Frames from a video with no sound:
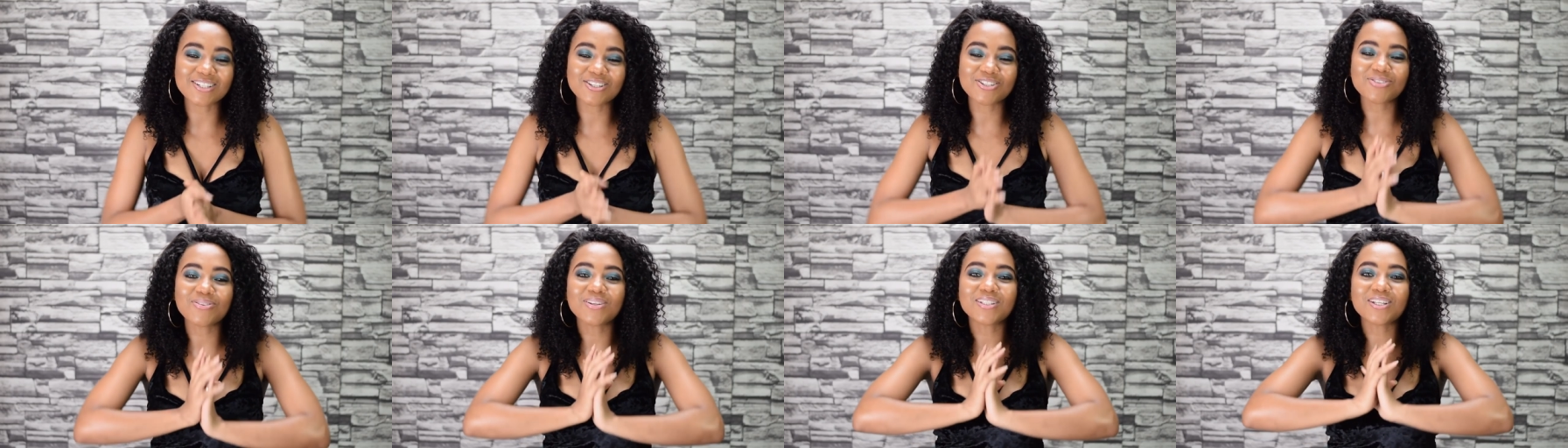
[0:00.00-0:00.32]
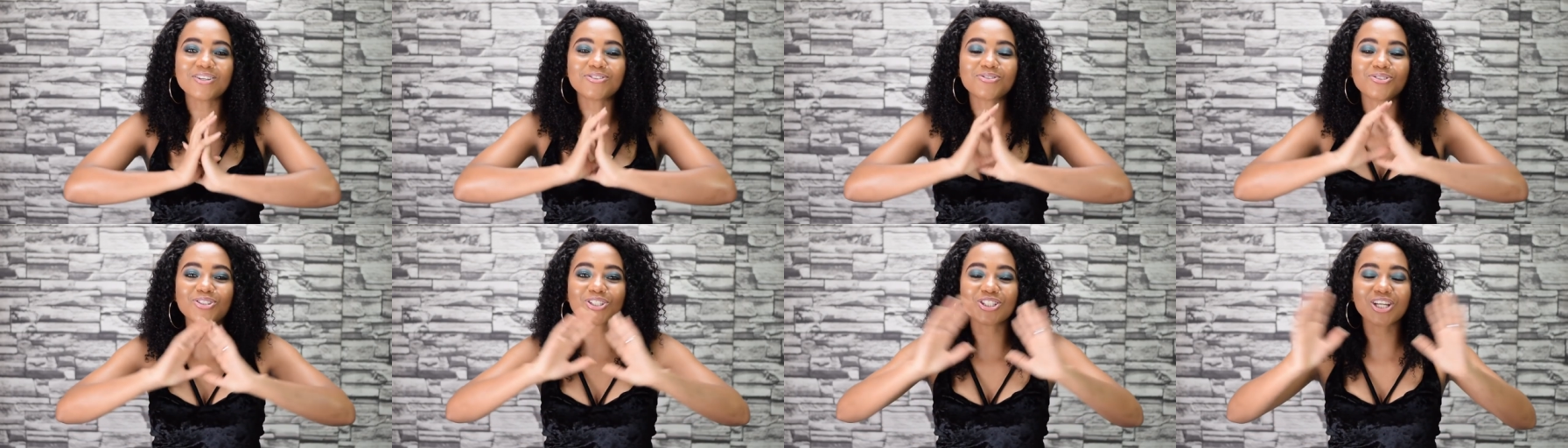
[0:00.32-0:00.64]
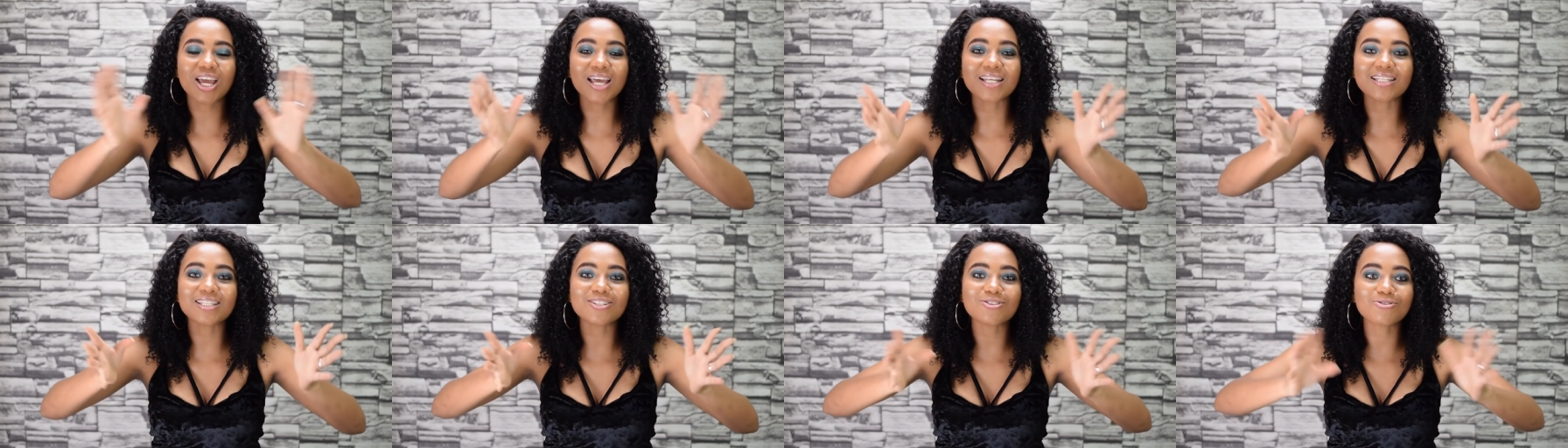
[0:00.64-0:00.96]
I just wanted to
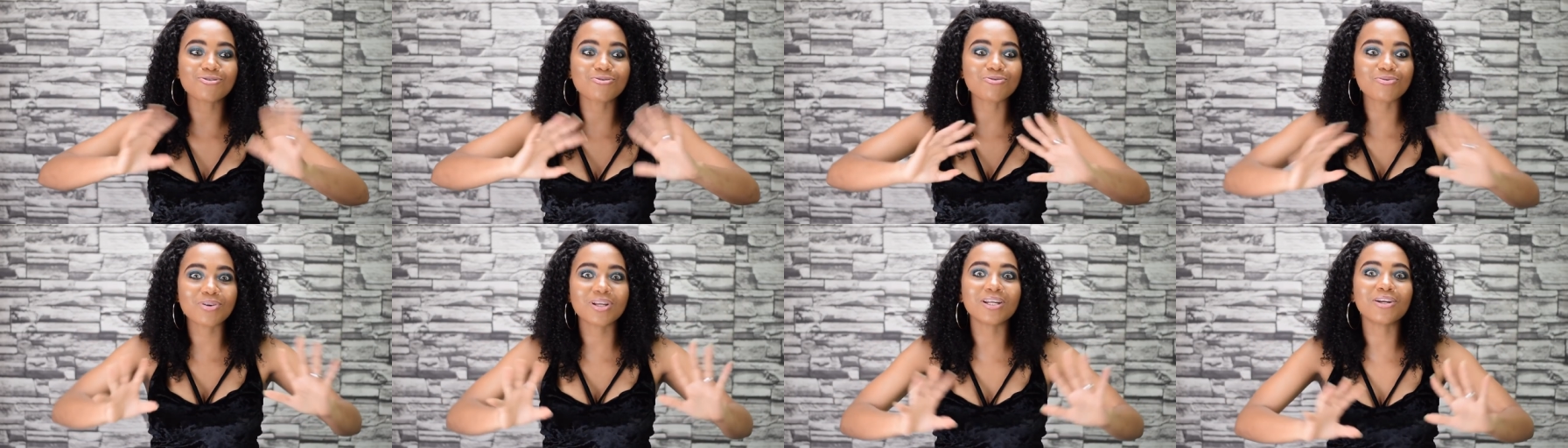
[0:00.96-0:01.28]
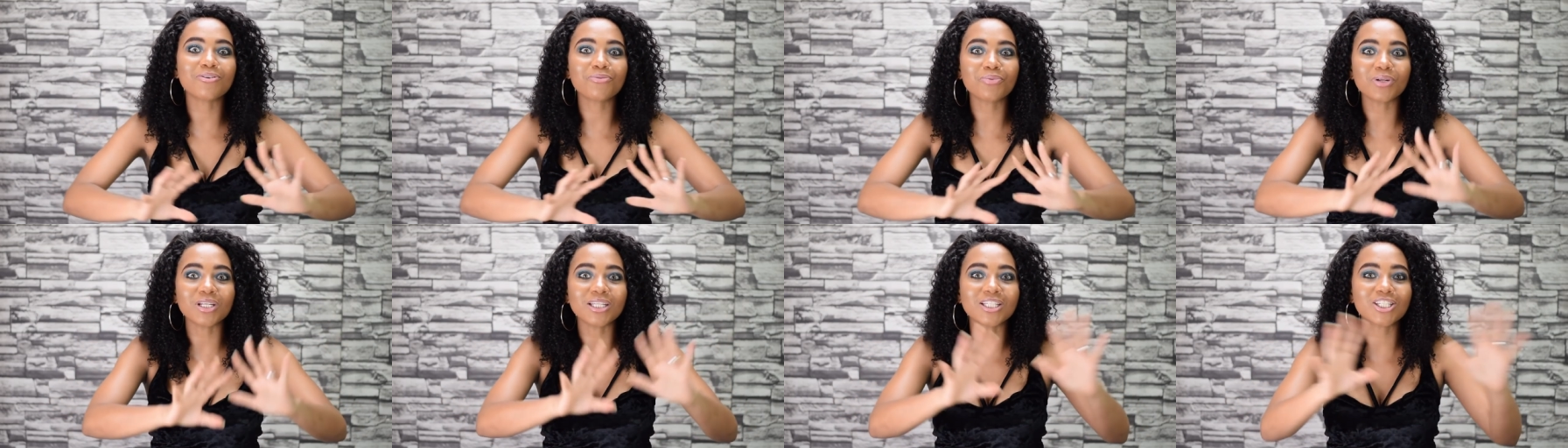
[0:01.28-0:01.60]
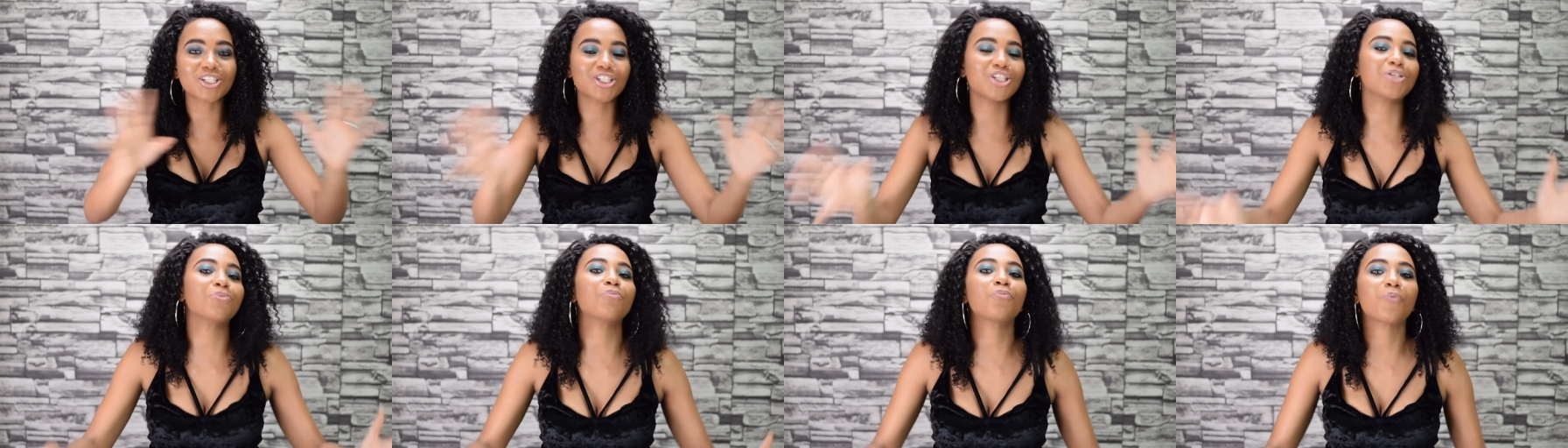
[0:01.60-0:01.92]
share this really, really
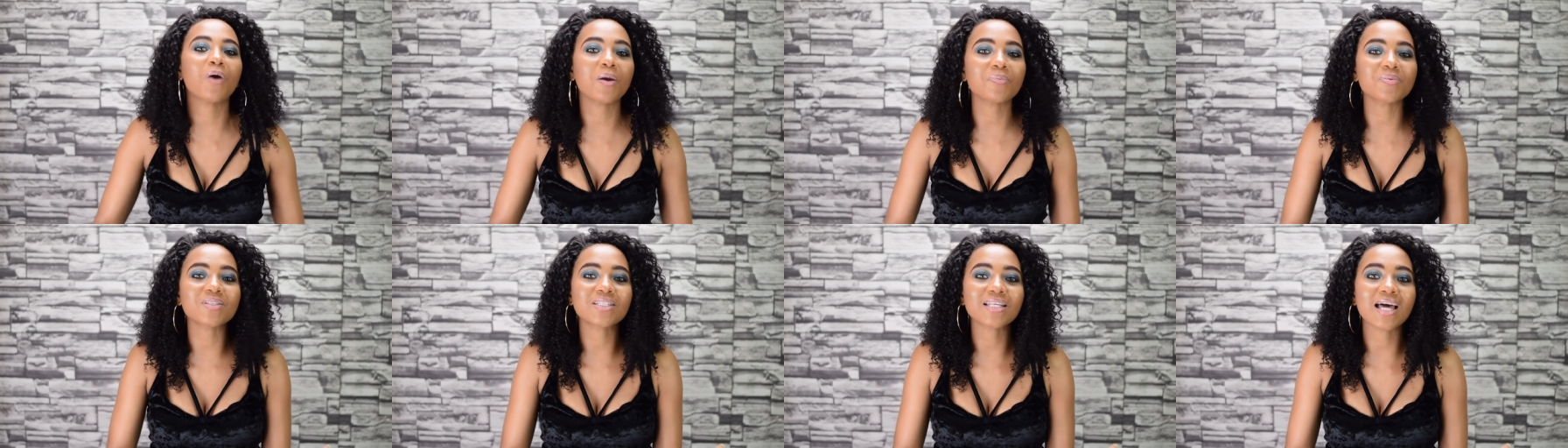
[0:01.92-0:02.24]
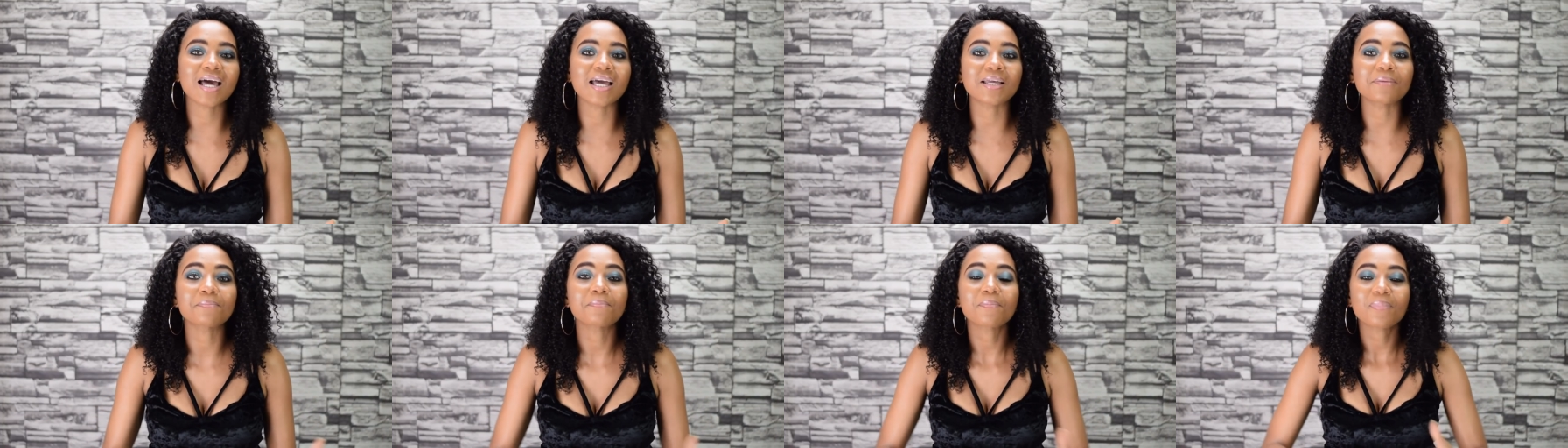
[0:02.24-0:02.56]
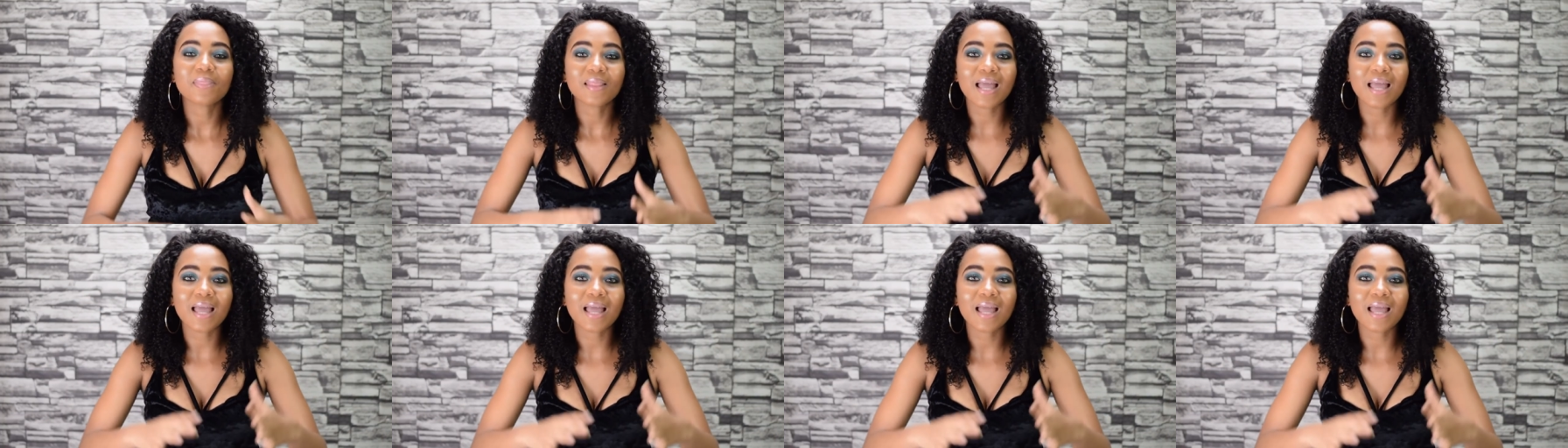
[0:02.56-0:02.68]
cheap website